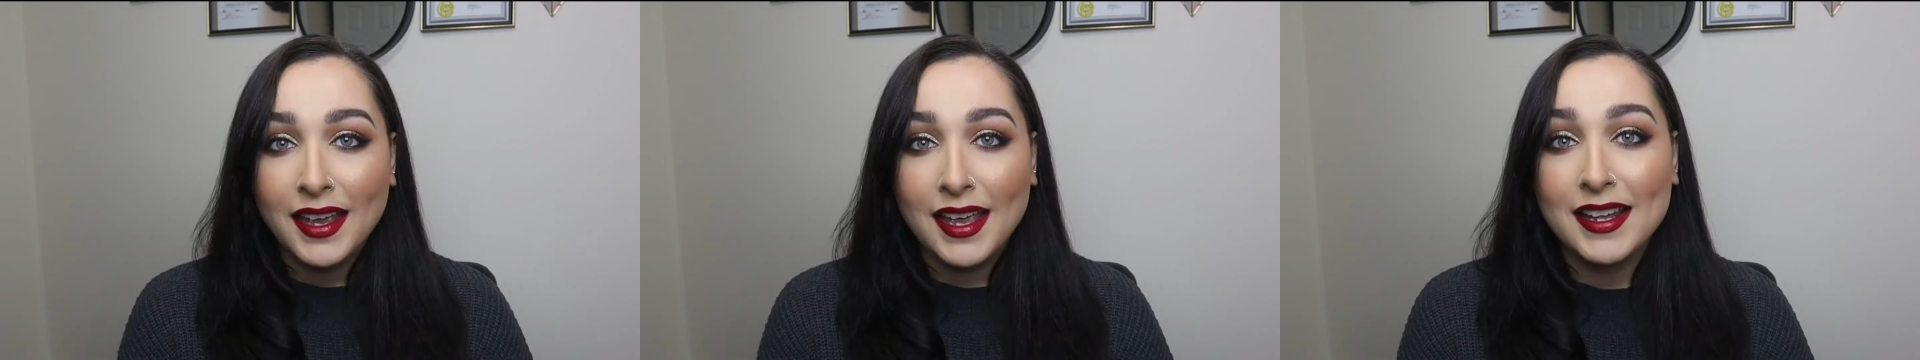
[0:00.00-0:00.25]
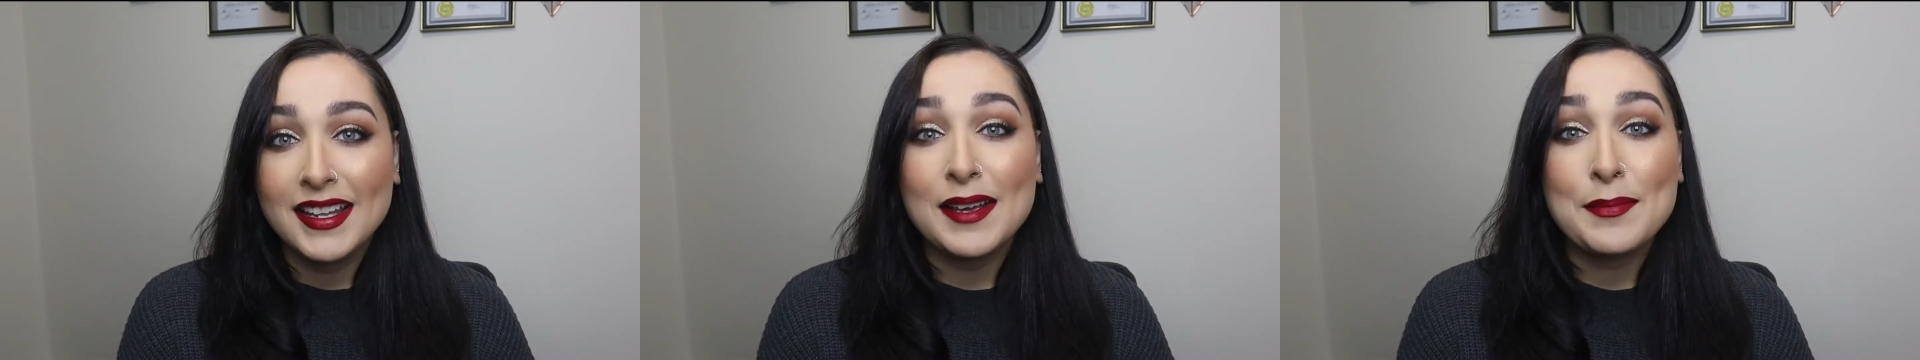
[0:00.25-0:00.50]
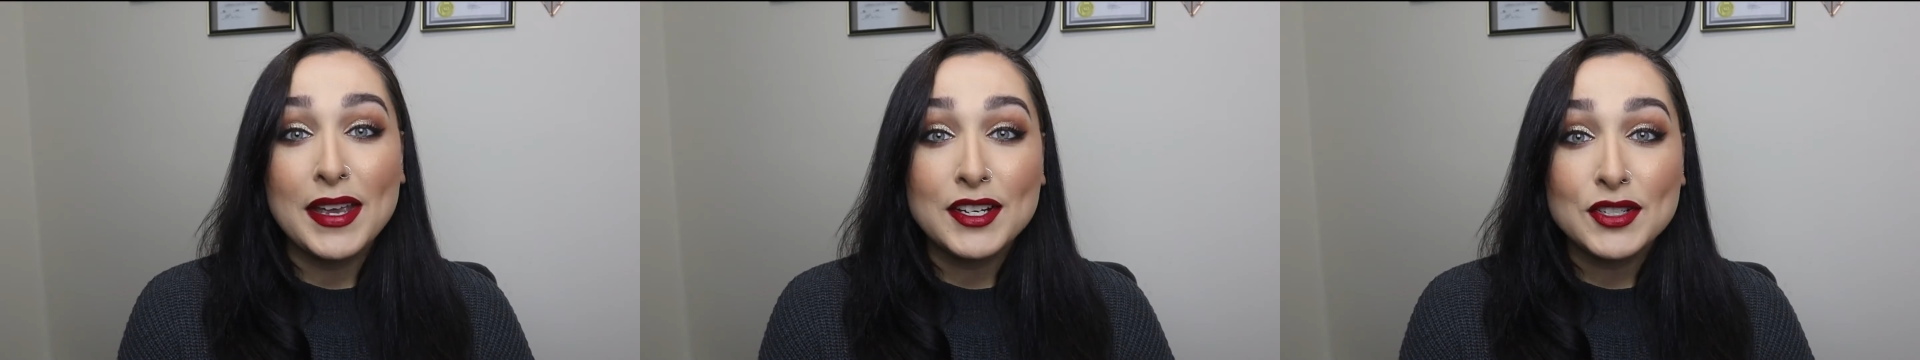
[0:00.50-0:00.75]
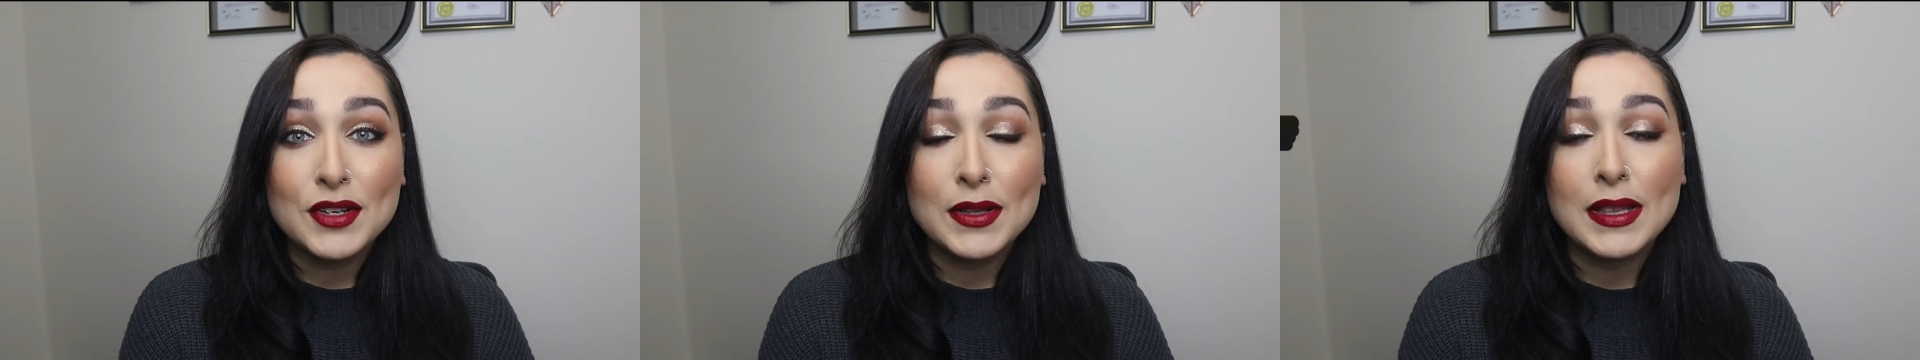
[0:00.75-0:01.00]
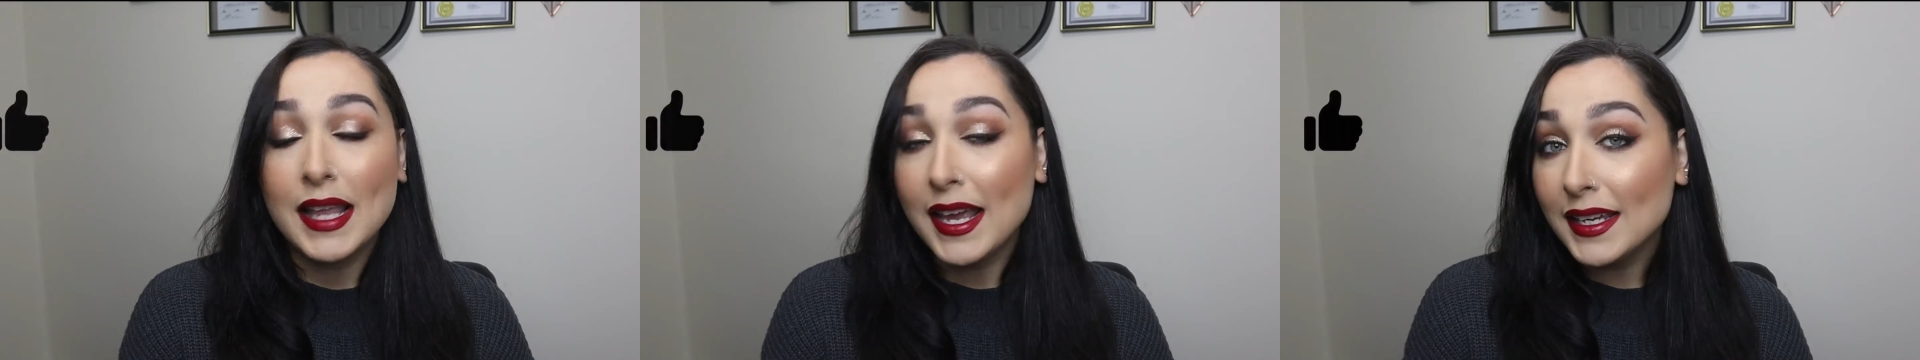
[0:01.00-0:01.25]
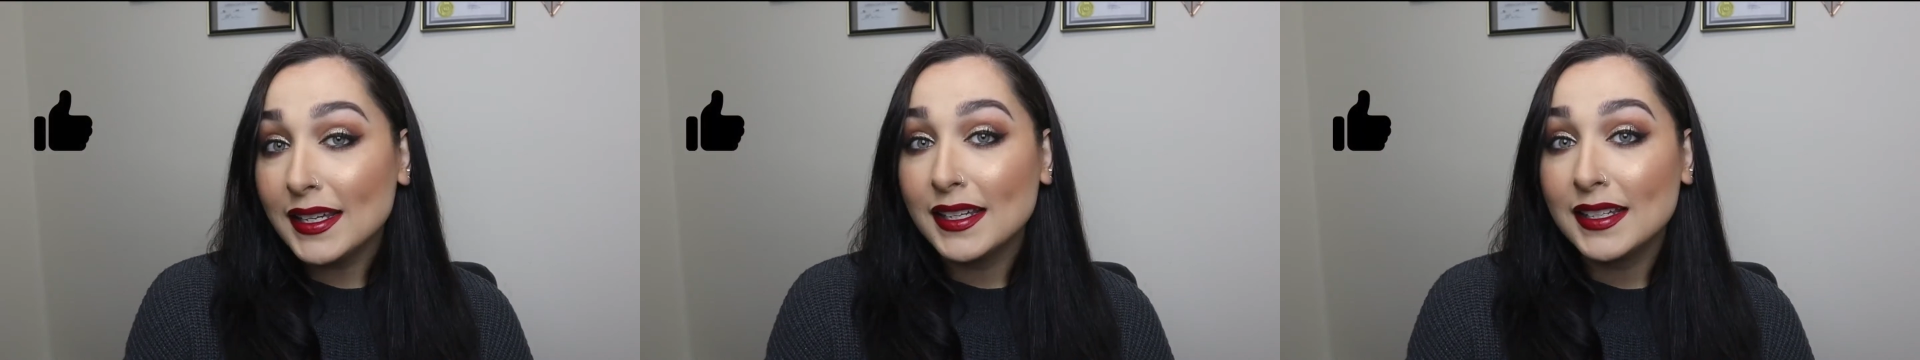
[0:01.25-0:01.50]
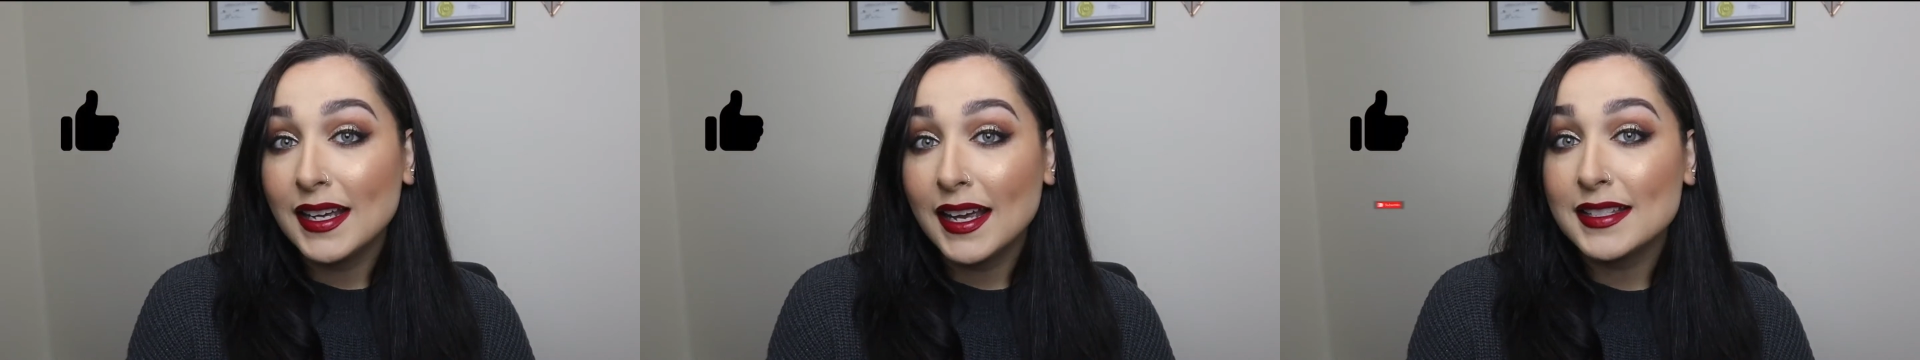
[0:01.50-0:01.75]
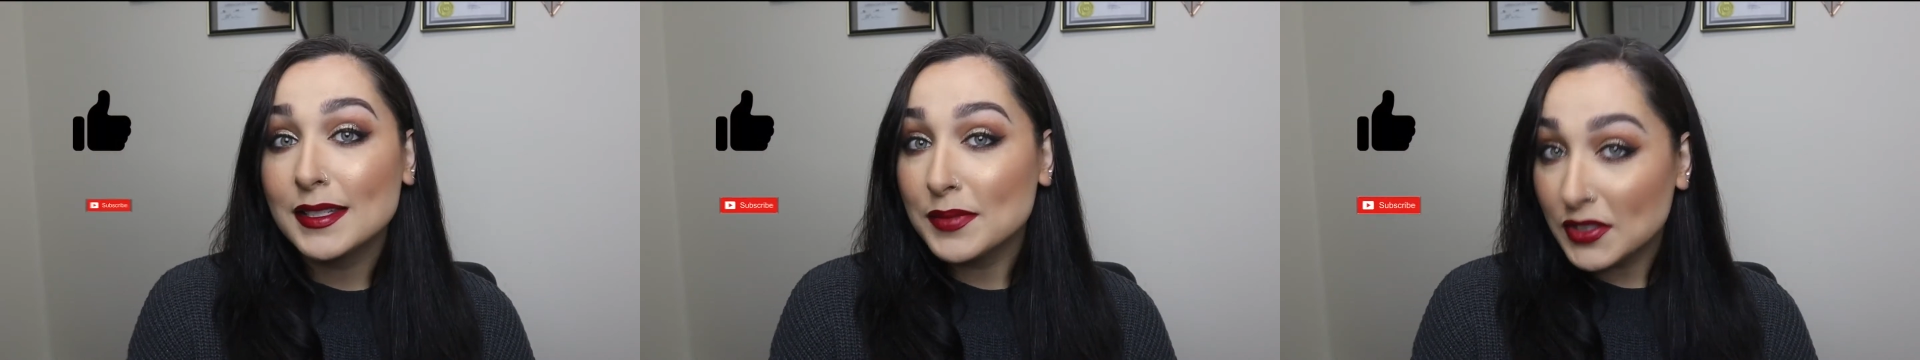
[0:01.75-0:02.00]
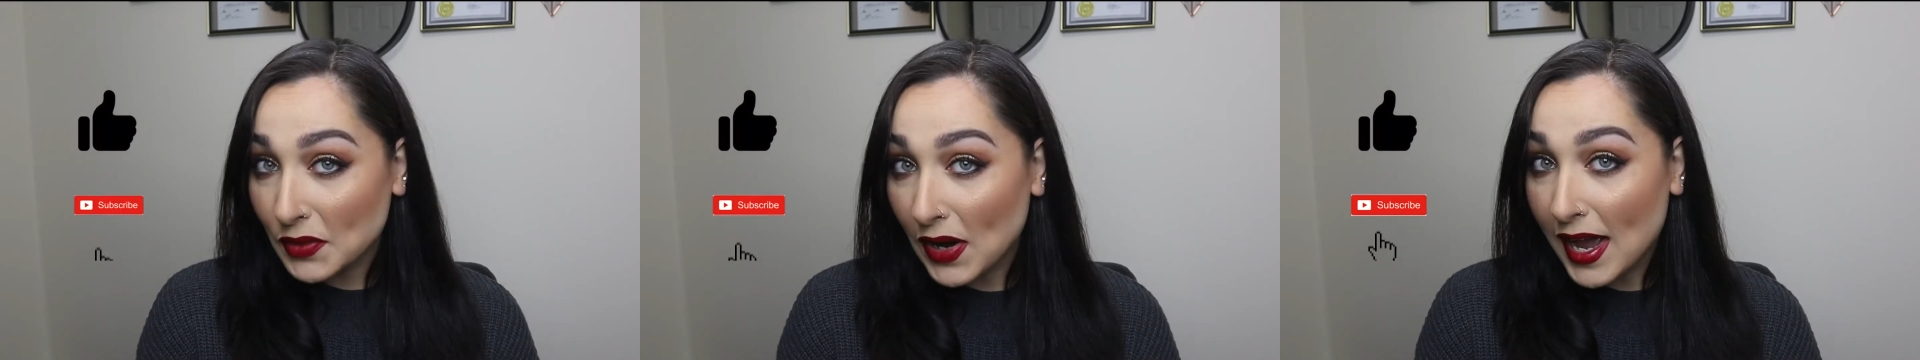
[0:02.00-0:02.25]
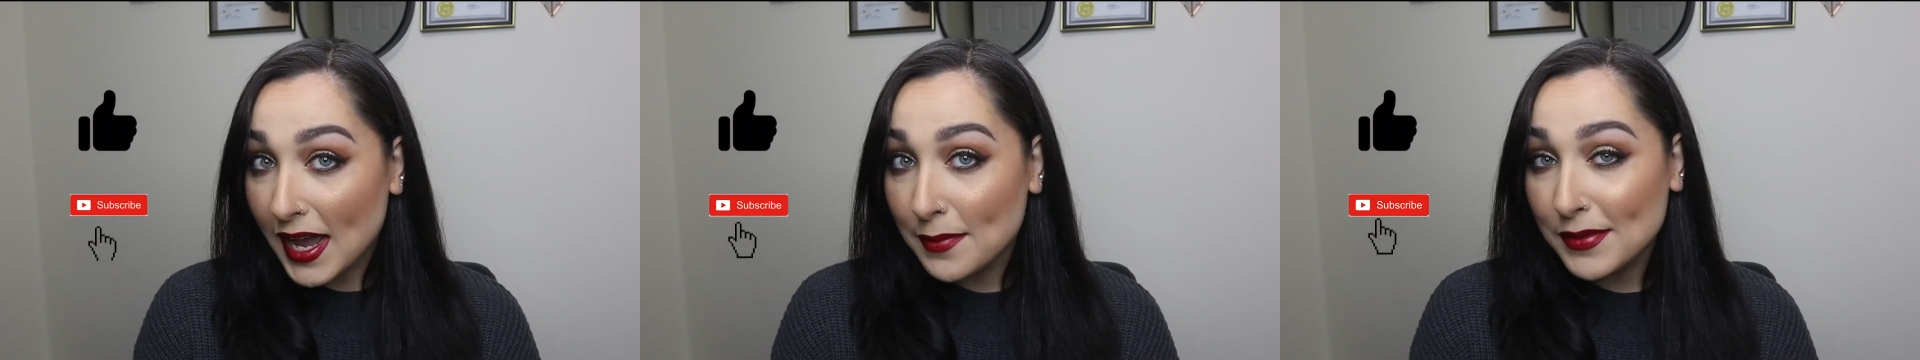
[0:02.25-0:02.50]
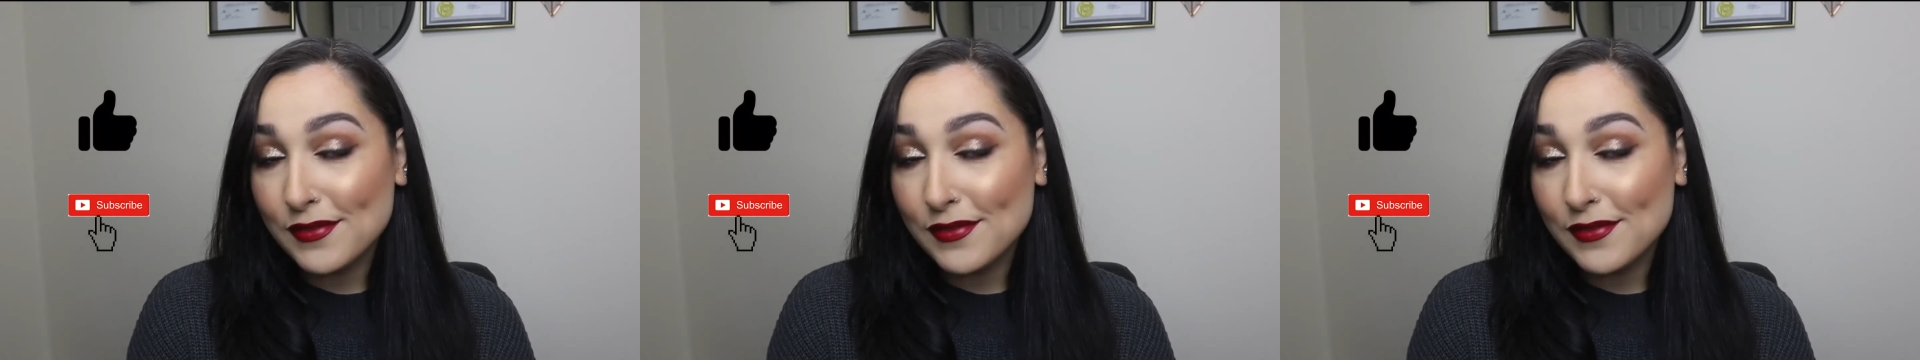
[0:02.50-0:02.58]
And make sure to like and subscribe